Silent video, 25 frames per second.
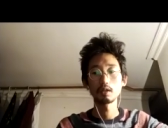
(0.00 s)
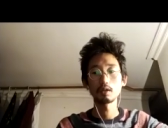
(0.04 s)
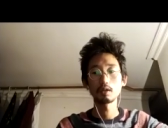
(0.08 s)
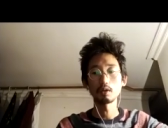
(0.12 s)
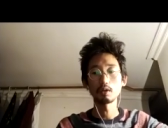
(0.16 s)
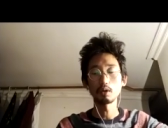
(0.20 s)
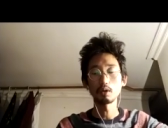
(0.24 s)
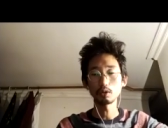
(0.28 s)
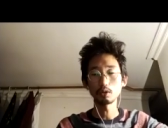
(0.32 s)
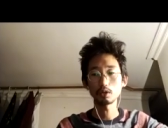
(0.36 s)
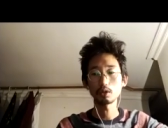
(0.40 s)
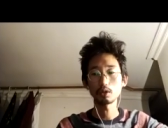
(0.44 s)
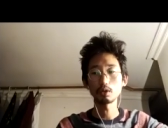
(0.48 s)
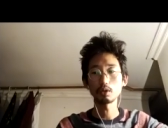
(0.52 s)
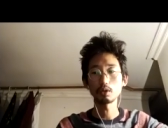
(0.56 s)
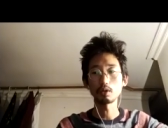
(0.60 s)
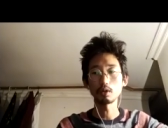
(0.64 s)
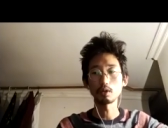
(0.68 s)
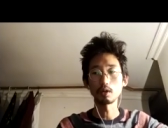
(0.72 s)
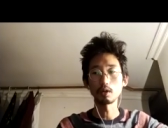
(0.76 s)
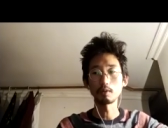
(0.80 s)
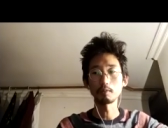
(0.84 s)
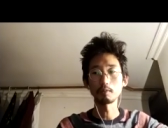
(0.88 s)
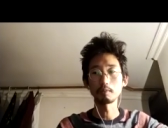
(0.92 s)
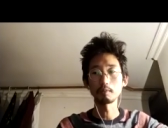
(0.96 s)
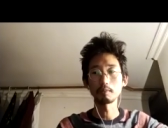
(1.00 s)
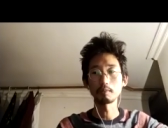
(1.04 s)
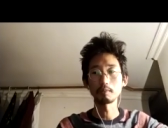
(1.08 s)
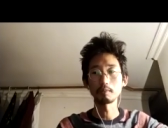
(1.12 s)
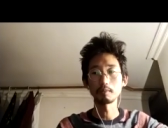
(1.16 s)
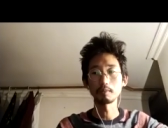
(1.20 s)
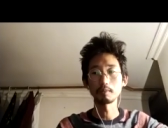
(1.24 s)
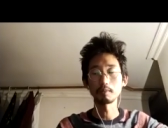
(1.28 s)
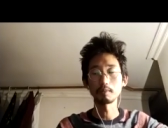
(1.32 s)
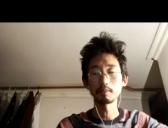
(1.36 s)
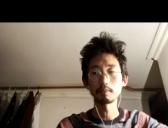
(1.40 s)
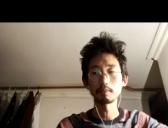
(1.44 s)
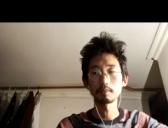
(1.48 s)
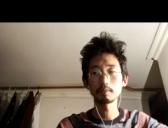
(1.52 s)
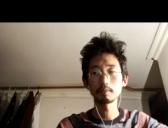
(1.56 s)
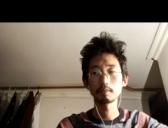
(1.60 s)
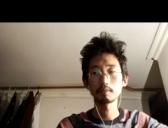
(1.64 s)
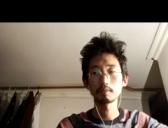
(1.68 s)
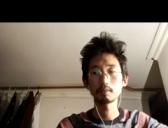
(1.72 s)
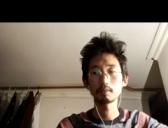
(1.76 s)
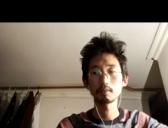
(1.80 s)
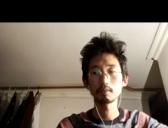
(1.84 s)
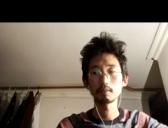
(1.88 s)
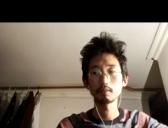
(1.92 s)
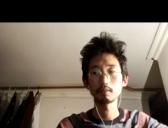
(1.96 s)
also um,
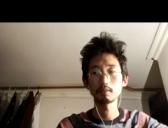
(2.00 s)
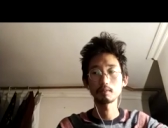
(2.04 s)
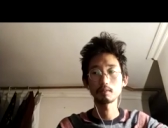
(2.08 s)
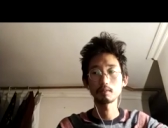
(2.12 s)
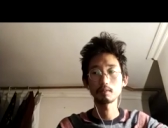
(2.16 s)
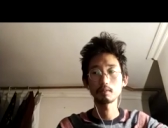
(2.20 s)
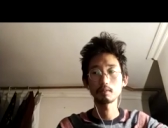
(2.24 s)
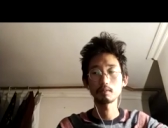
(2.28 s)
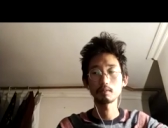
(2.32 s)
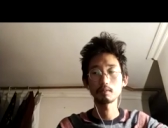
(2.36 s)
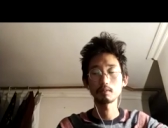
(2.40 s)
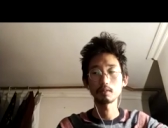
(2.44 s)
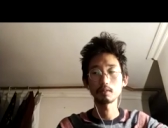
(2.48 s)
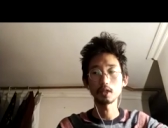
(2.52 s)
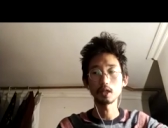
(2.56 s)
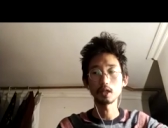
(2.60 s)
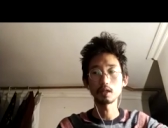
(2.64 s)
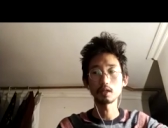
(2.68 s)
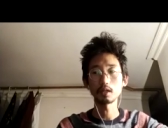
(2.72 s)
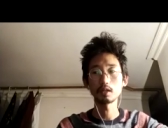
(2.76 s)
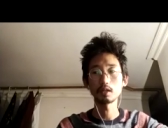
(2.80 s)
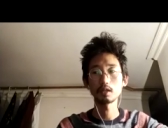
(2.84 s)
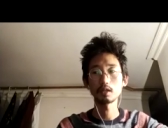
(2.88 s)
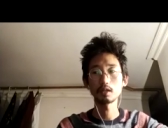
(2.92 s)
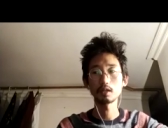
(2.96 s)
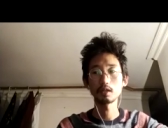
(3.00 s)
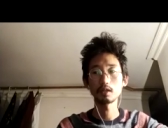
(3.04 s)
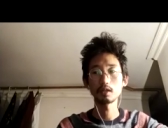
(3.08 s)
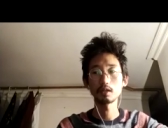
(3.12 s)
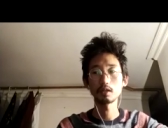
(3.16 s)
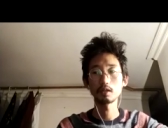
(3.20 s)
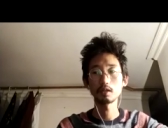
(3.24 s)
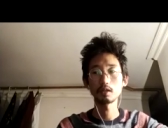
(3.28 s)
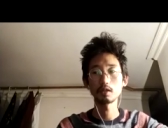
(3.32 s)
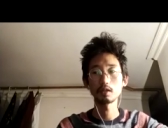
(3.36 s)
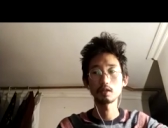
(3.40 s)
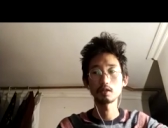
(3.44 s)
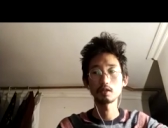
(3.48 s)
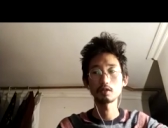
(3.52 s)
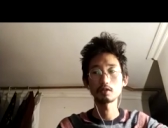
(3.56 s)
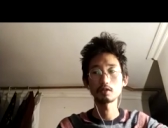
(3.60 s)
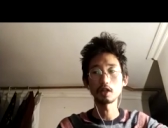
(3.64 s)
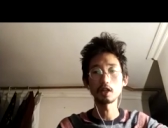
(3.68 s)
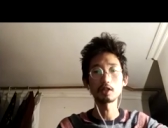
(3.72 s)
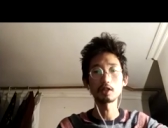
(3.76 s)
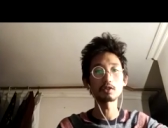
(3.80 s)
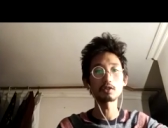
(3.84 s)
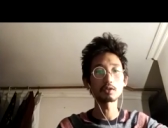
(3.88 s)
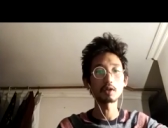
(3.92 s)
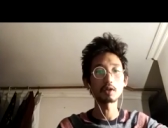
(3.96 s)
like
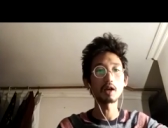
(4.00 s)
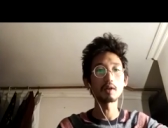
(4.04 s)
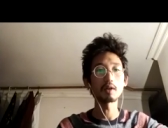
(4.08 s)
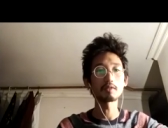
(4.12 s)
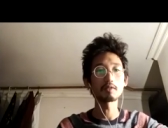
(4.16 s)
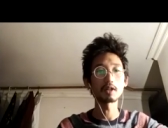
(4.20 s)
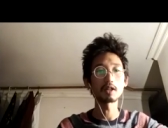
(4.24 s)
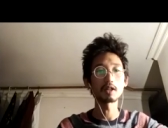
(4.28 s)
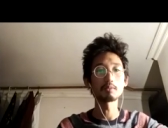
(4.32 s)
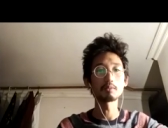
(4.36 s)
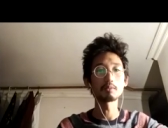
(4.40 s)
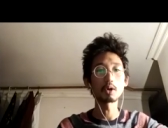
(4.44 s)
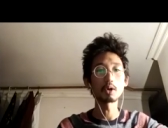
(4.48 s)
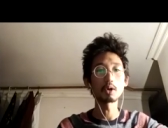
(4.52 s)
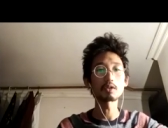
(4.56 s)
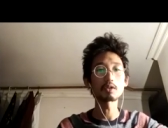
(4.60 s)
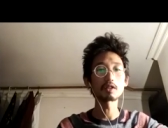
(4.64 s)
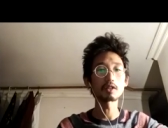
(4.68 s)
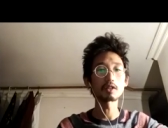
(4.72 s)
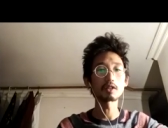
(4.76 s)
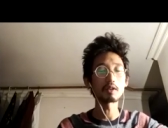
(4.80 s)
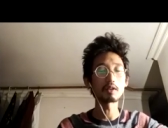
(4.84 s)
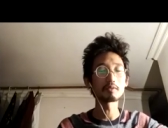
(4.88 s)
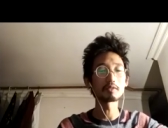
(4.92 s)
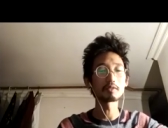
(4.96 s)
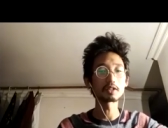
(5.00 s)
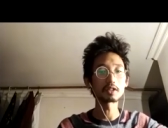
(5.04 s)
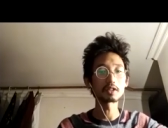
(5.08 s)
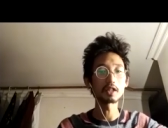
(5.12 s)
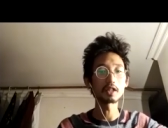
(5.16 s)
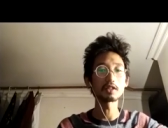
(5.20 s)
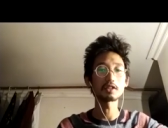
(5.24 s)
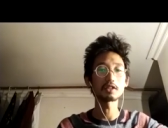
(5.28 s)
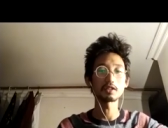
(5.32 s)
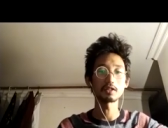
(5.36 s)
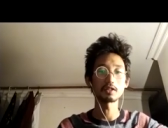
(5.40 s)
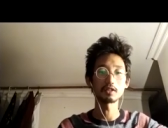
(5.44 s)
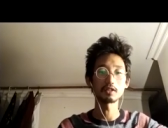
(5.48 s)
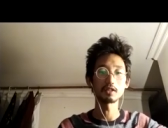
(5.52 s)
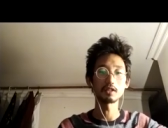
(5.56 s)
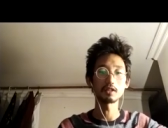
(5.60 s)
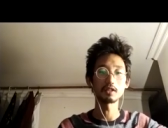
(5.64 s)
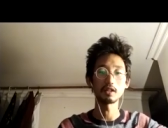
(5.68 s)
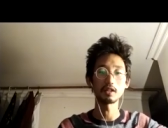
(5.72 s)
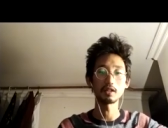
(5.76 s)
trying to have a broken conversation.